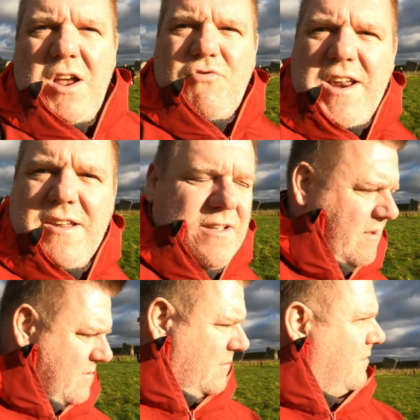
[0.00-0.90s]
ring
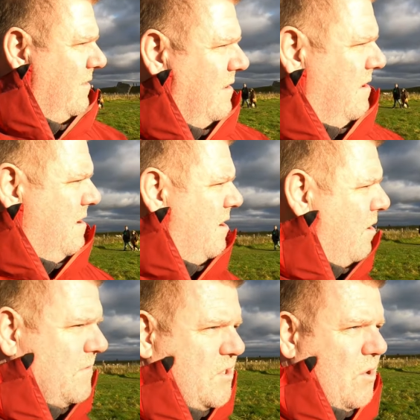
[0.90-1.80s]

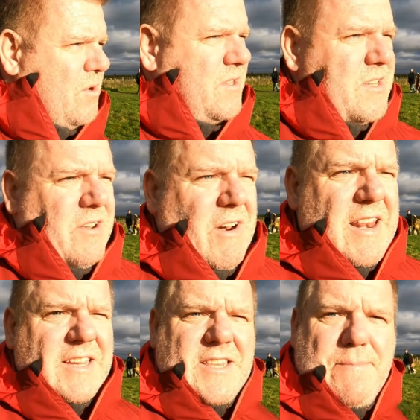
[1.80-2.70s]
of stones right
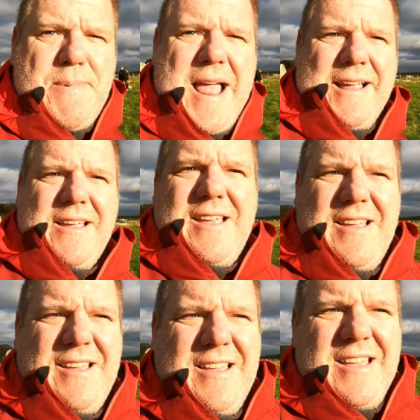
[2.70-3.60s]
next to the bank.
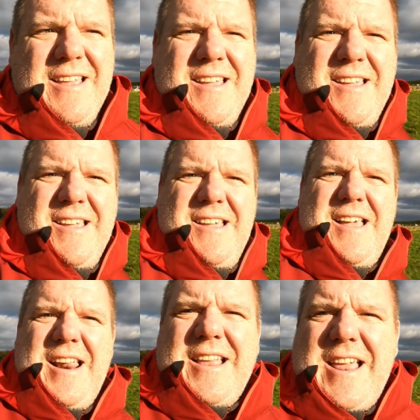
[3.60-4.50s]

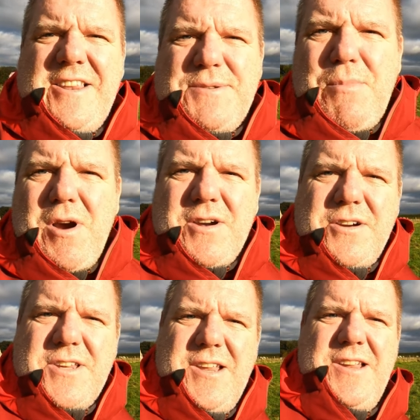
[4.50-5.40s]
And again, there's markers,